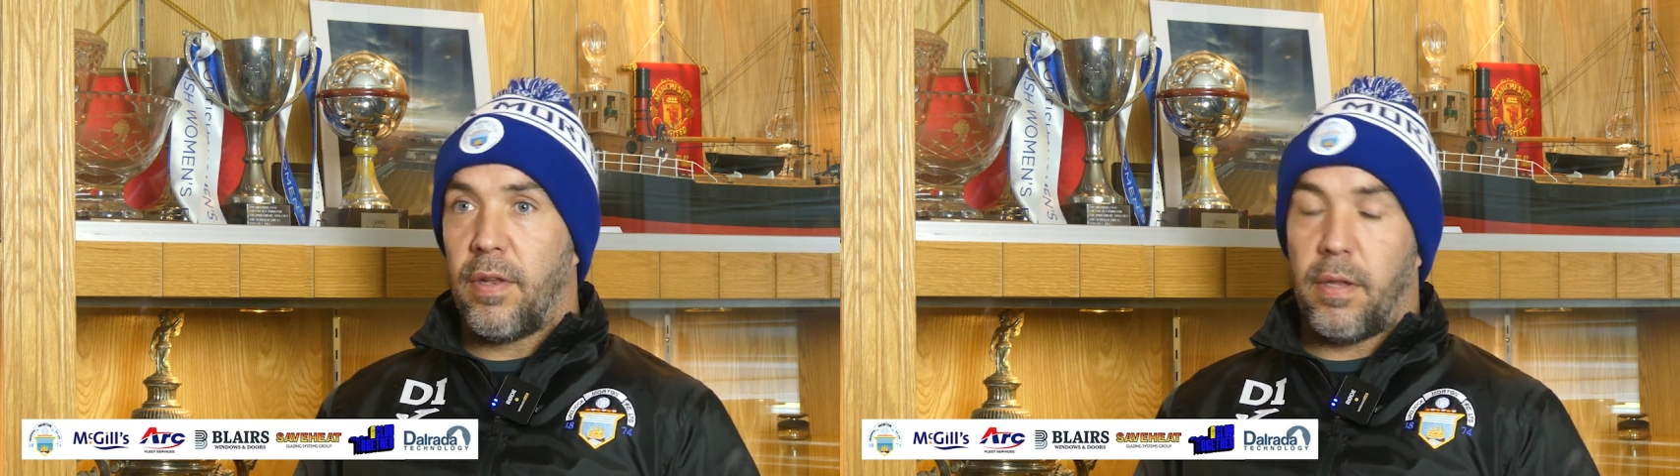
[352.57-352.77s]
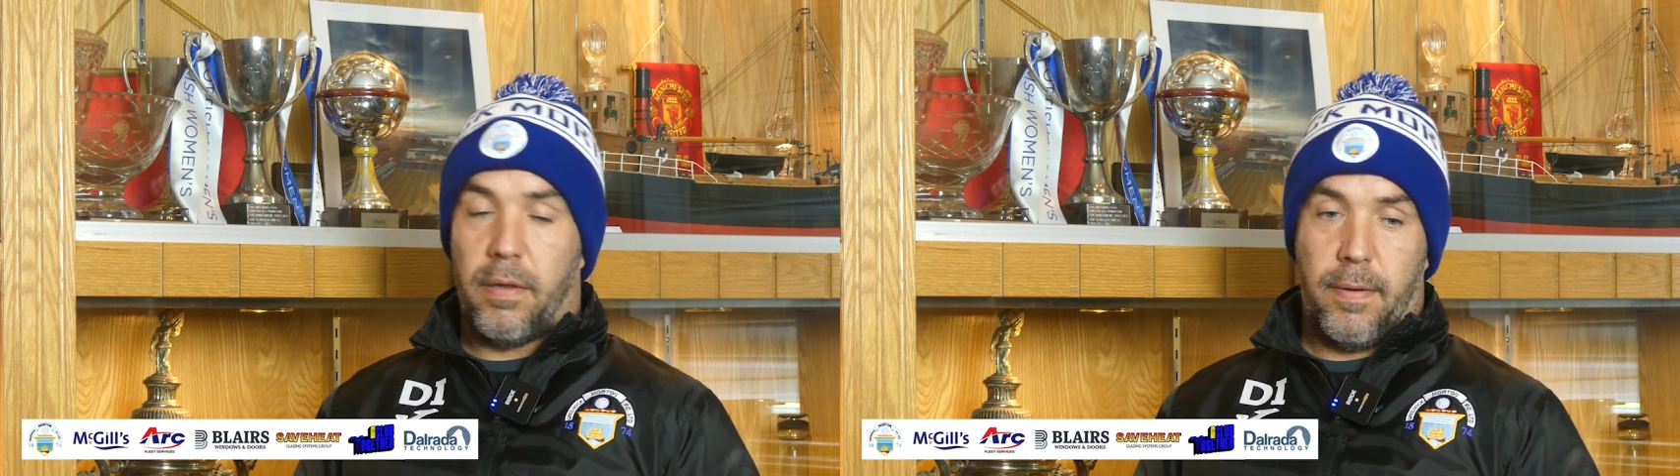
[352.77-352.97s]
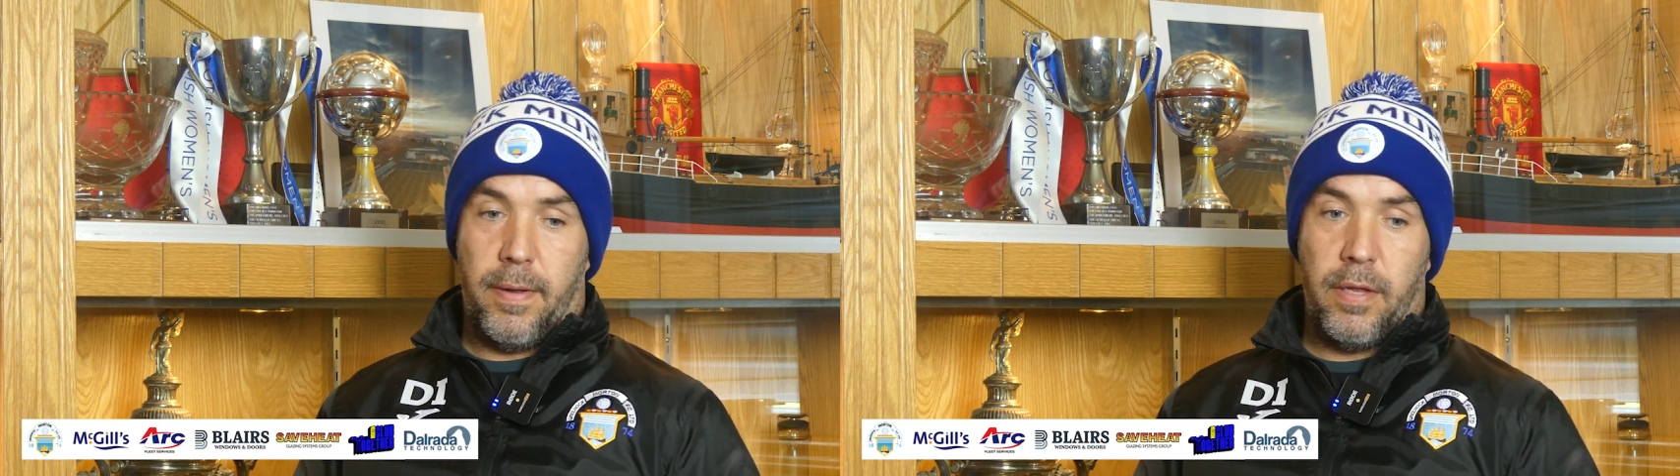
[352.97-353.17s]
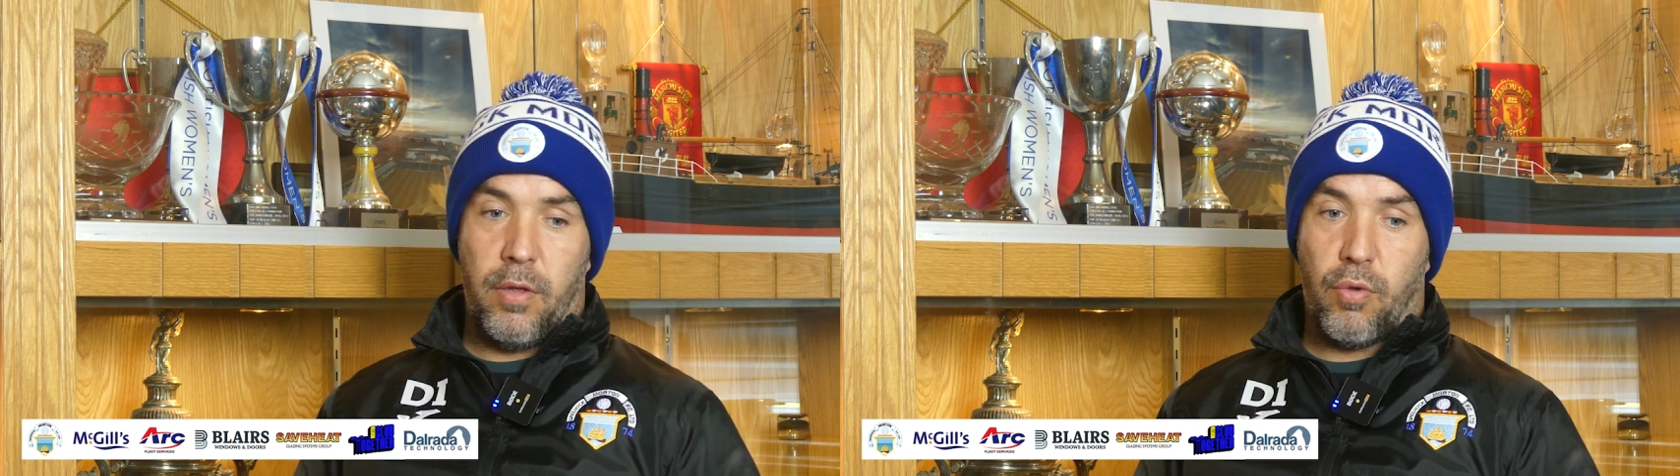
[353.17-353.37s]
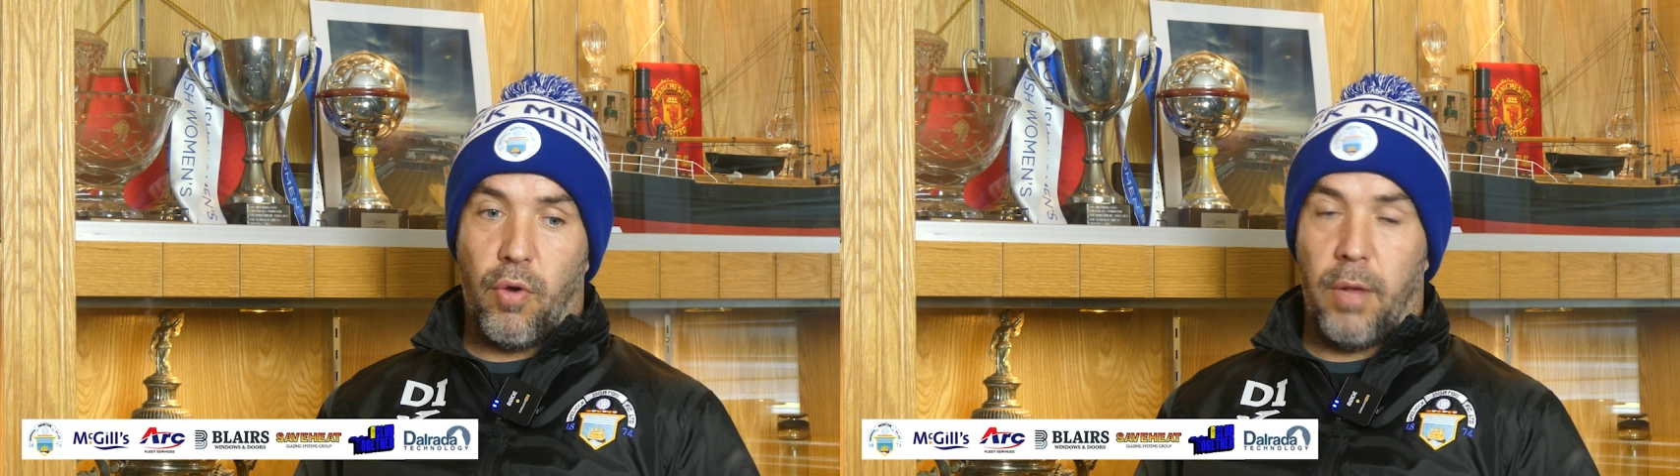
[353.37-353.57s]
and you
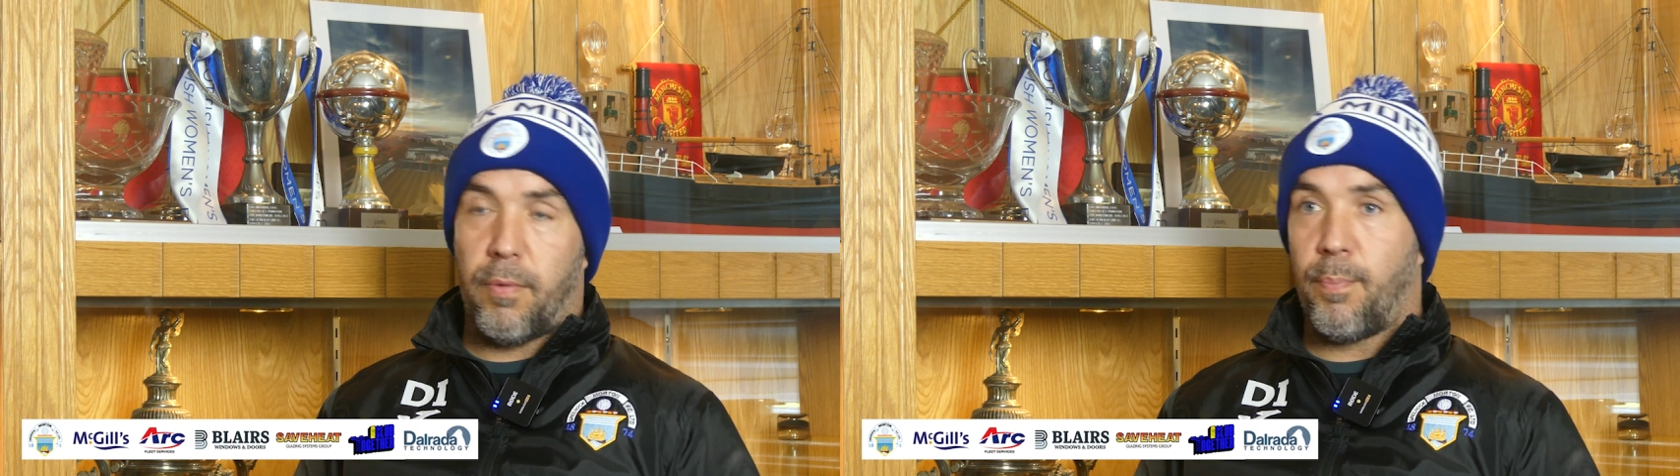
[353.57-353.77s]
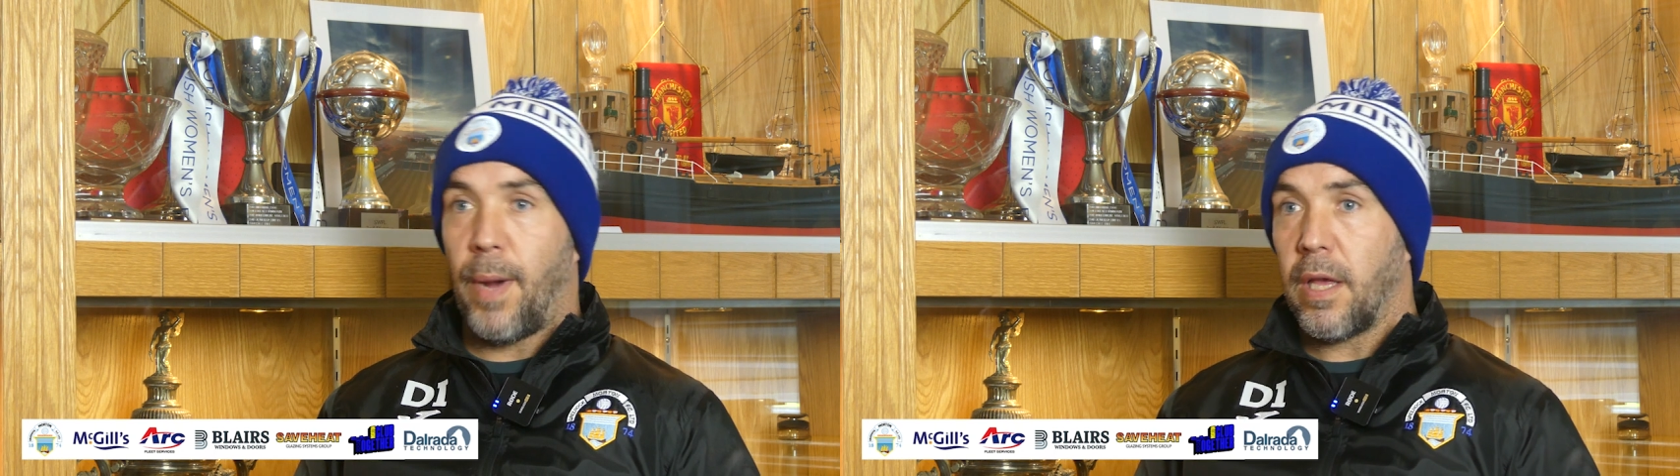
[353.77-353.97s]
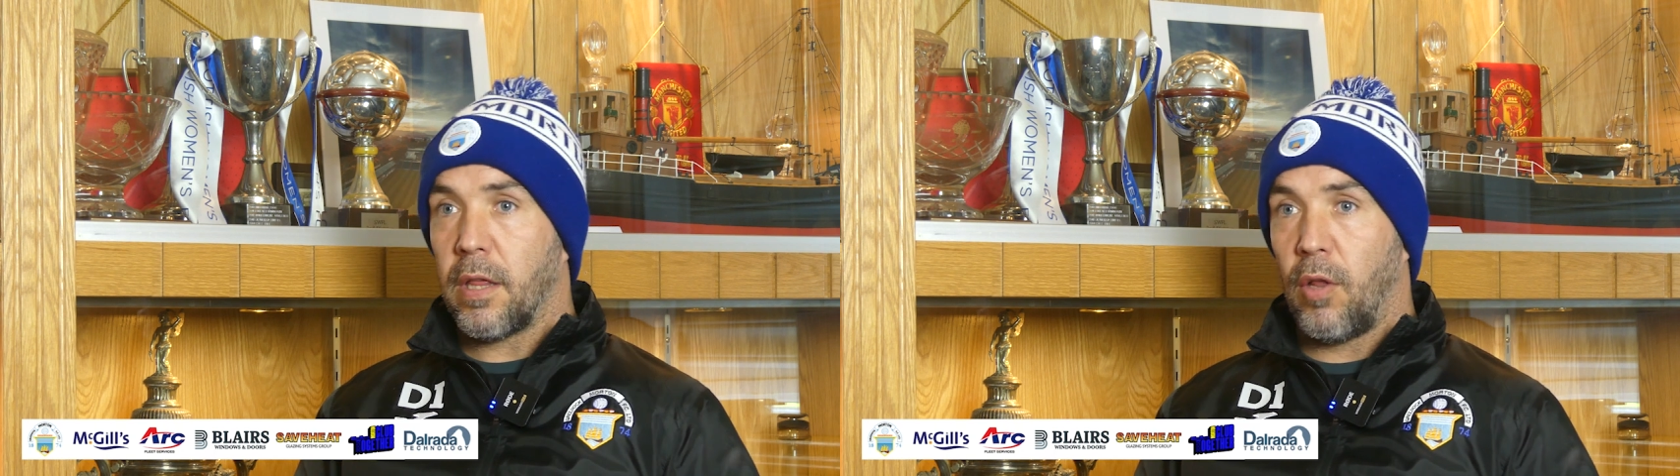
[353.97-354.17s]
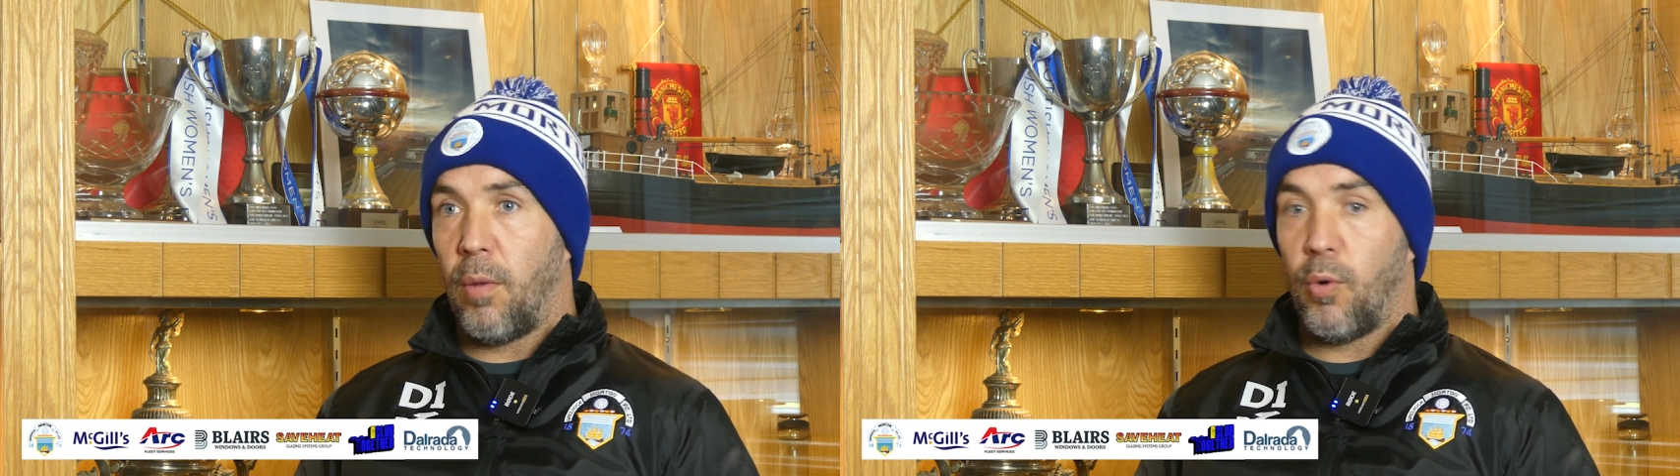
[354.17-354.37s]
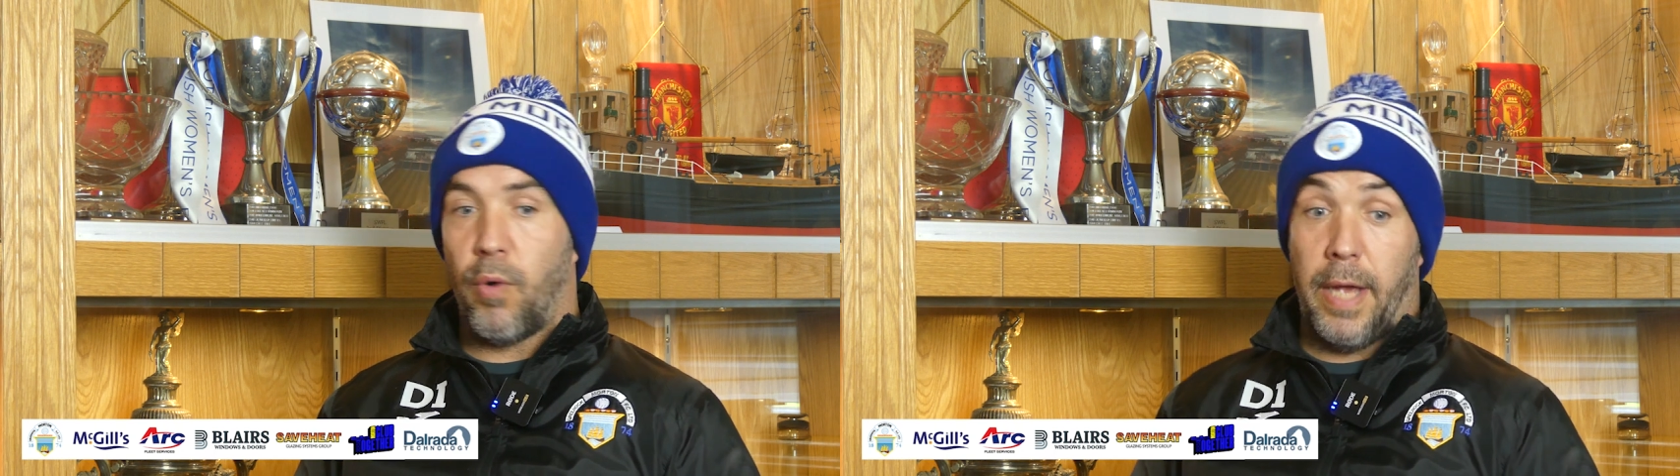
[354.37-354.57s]
just got to pick yourself
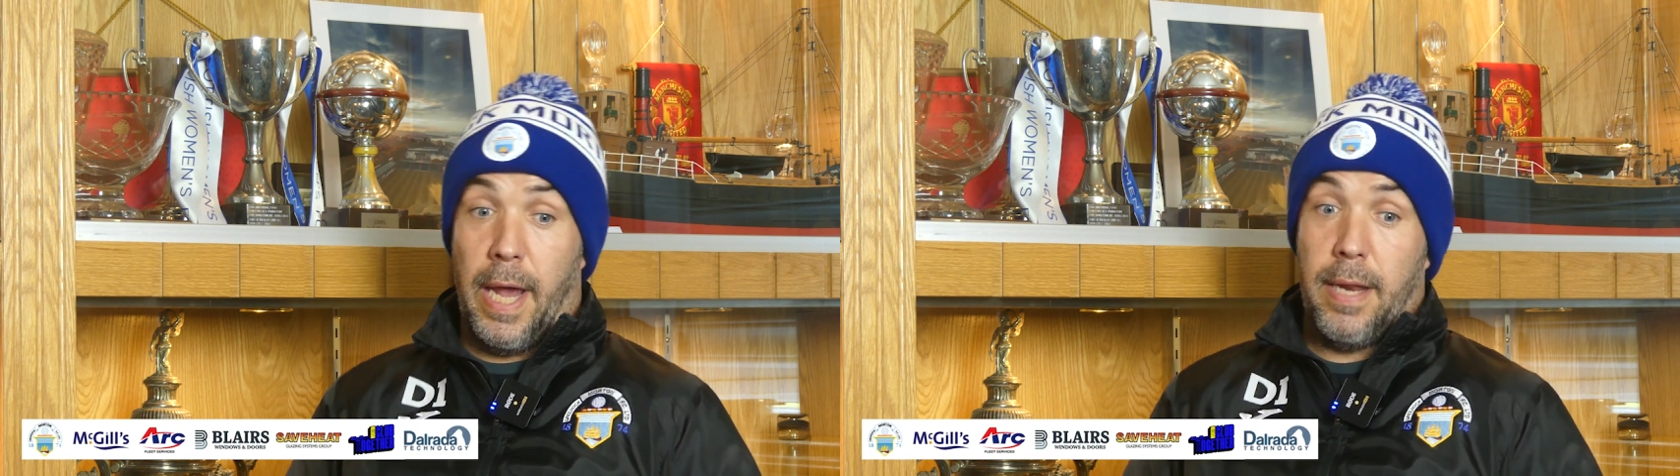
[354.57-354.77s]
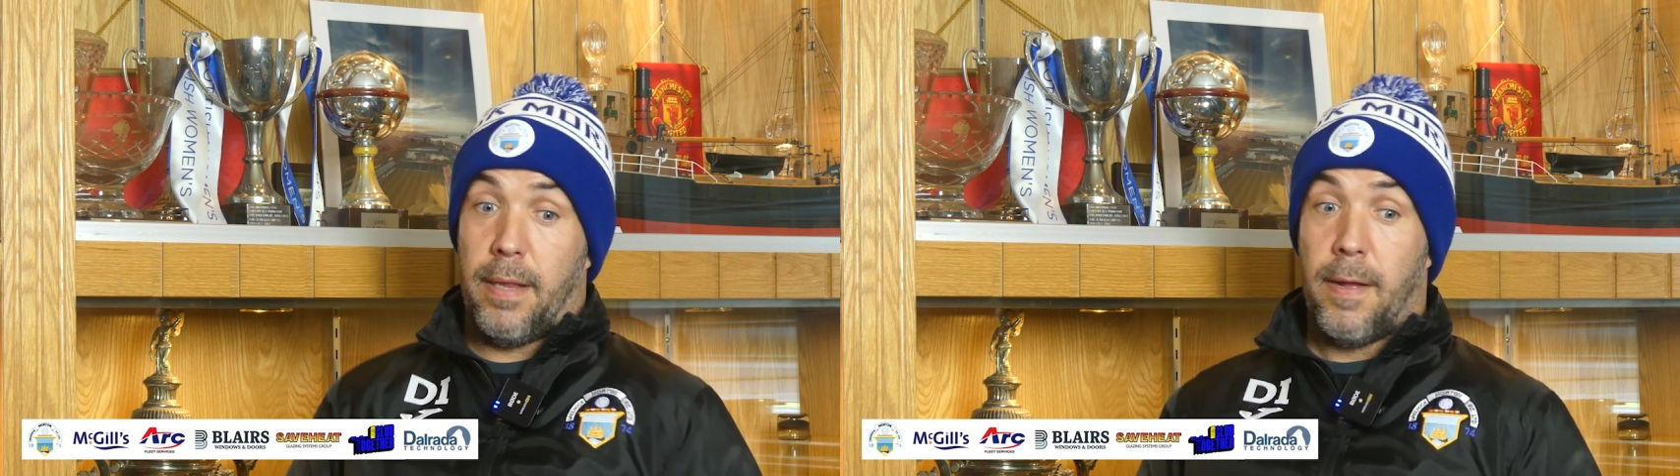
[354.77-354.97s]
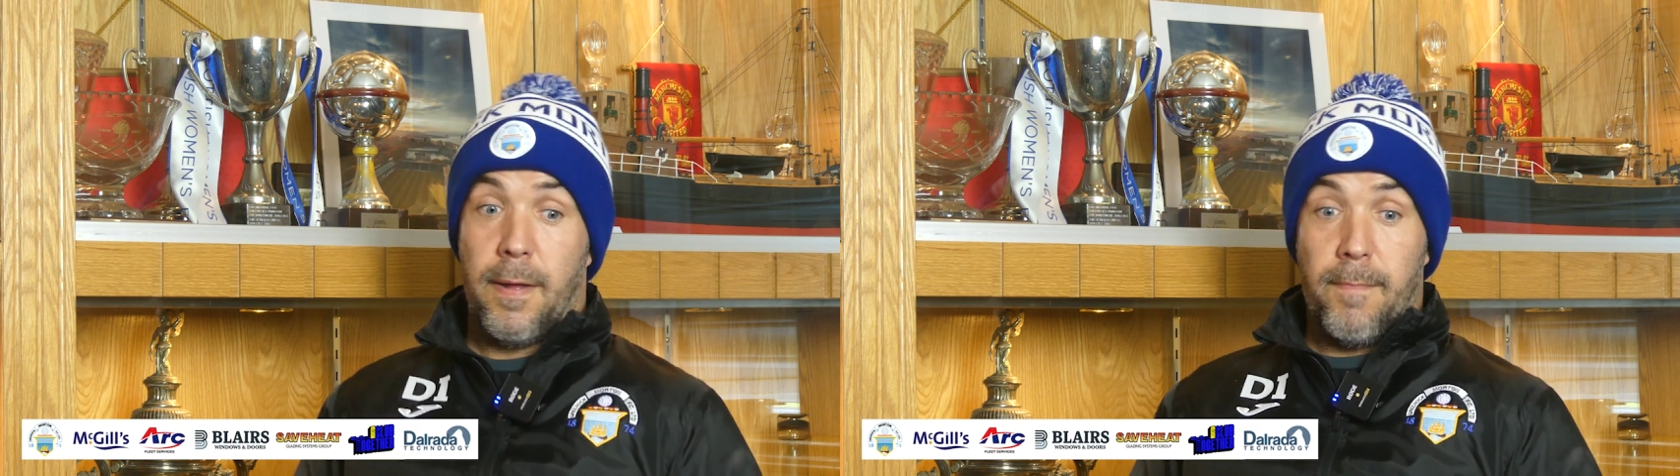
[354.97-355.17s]
up and go again.